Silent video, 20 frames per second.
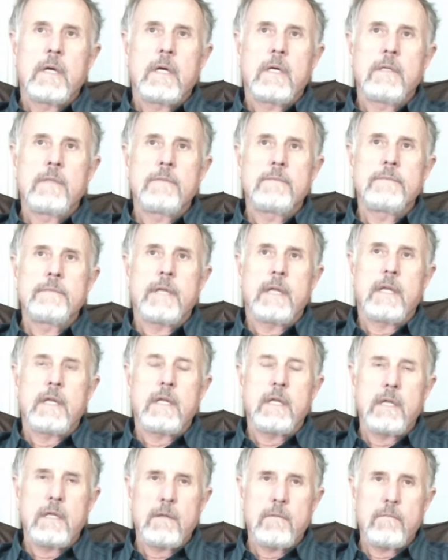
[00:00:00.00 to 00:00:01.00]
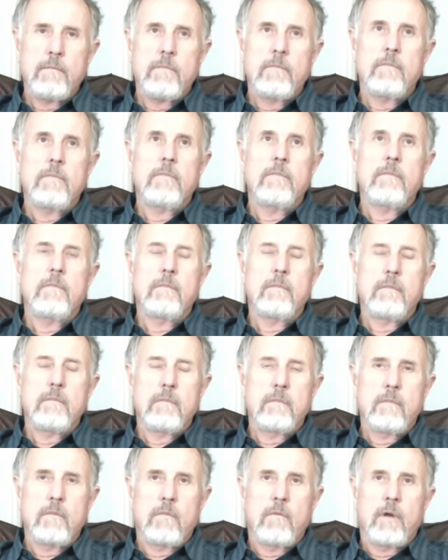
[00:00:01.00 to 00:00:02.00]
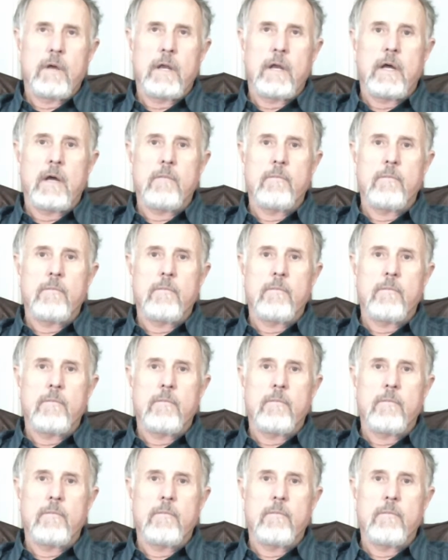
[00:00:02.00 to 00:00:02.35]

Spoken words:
and he went